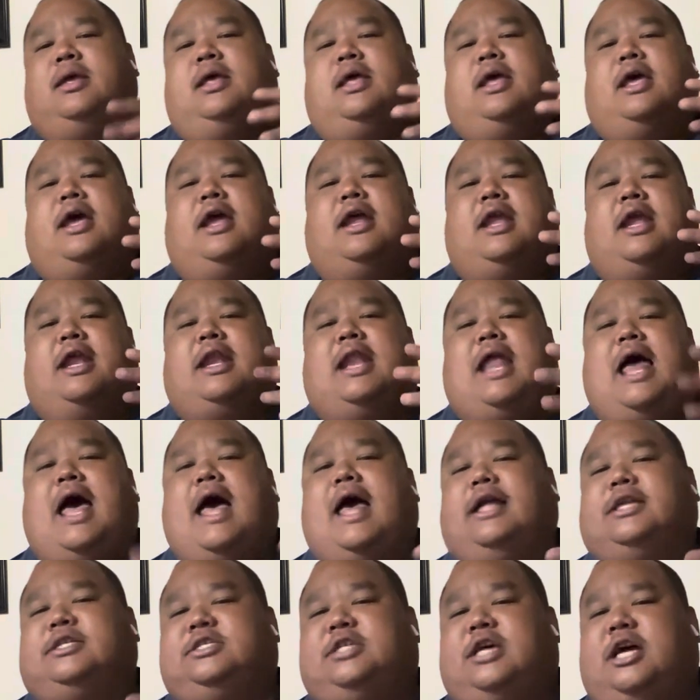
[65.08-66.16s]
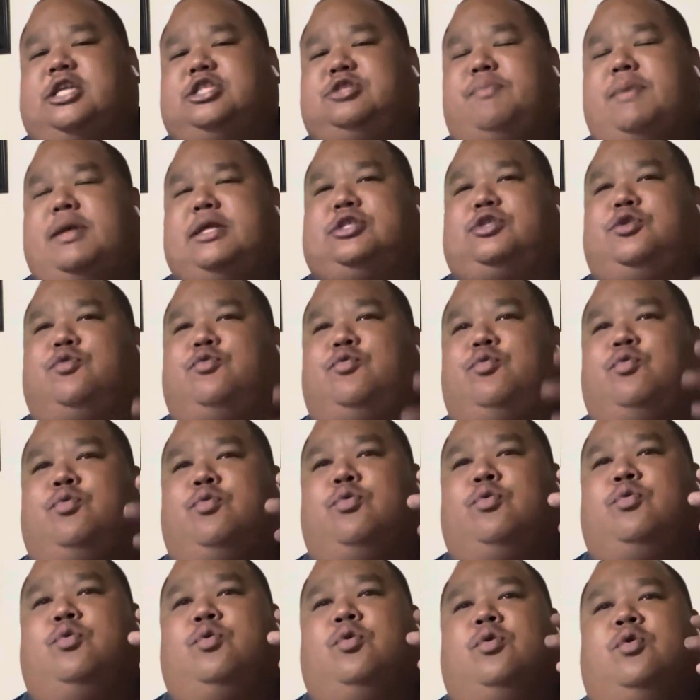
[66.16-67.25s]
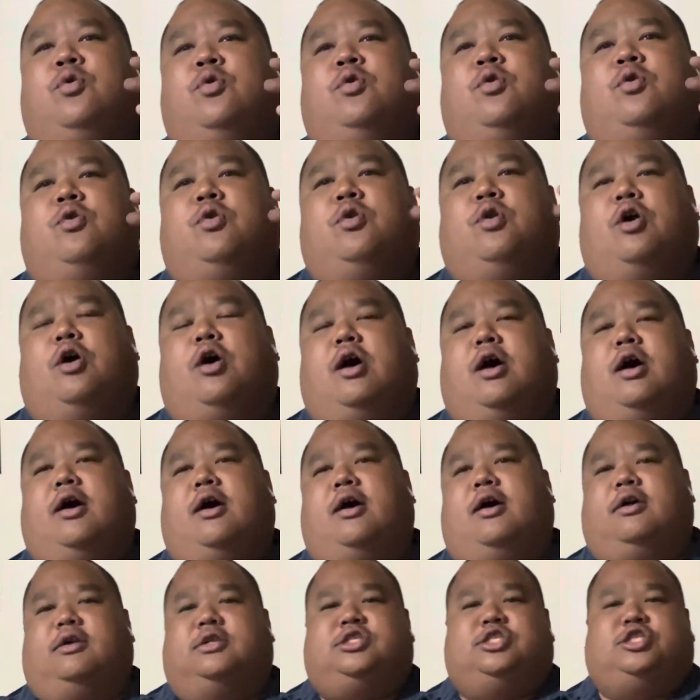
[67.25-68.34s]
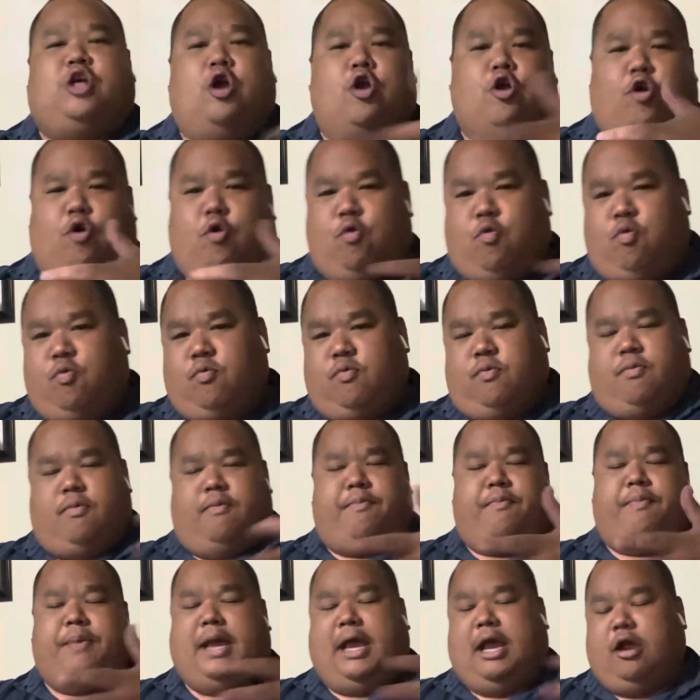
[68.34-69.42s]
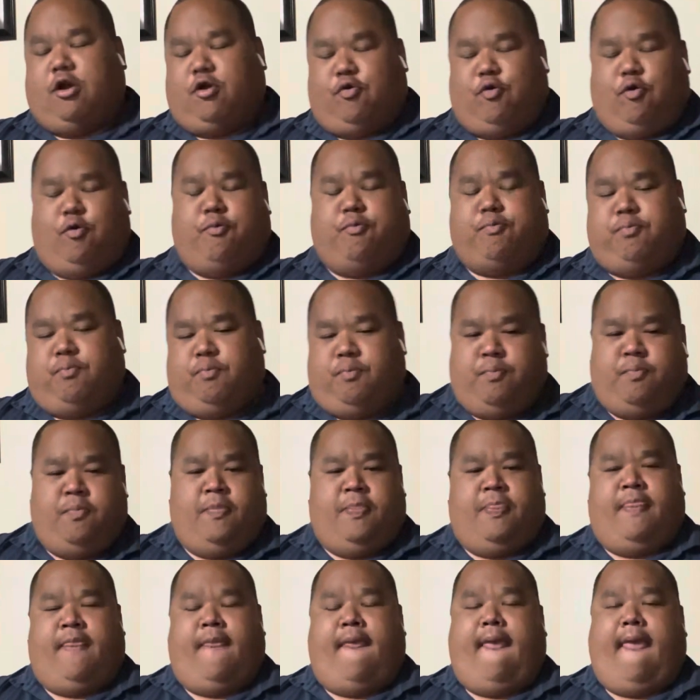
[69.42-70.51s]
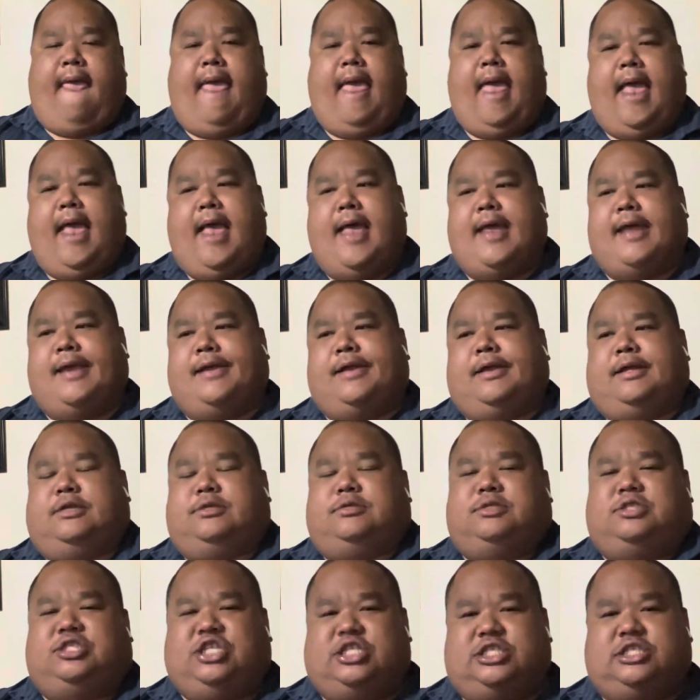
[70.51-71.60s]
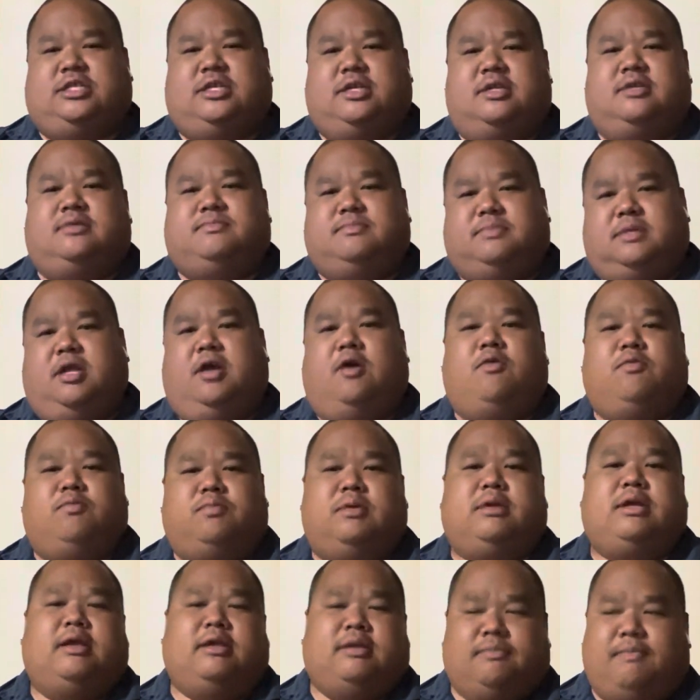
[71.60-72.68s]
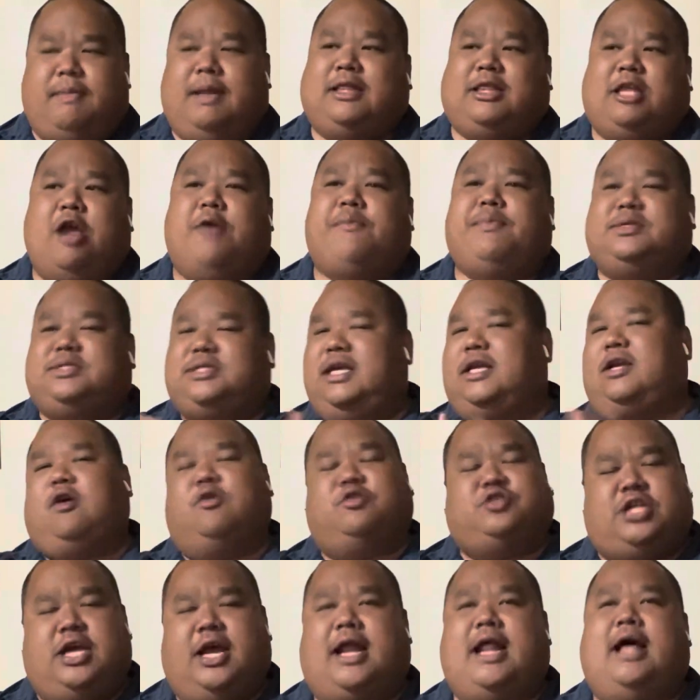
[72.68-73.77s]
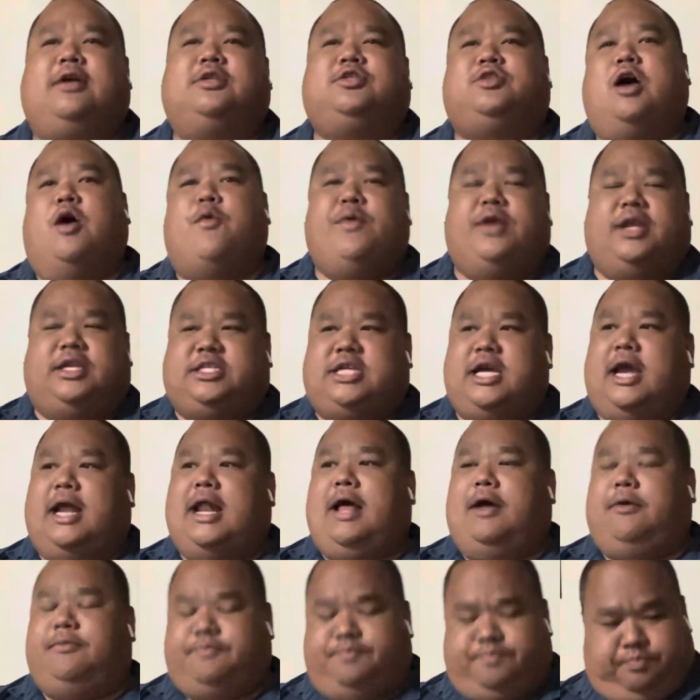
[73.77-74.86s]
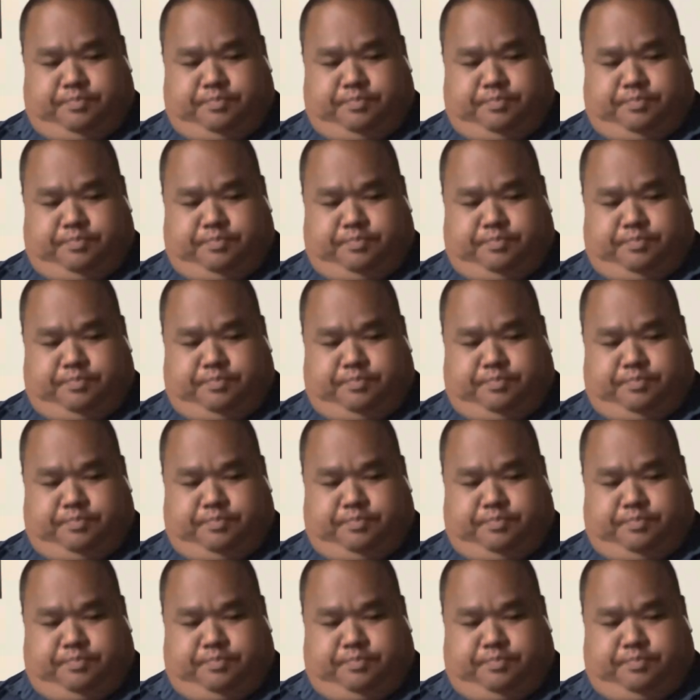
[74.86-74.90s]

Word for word: in a non-judgmental uh, circle, peer group, and just to you know, my therapist said go check it out, so I went to check it out.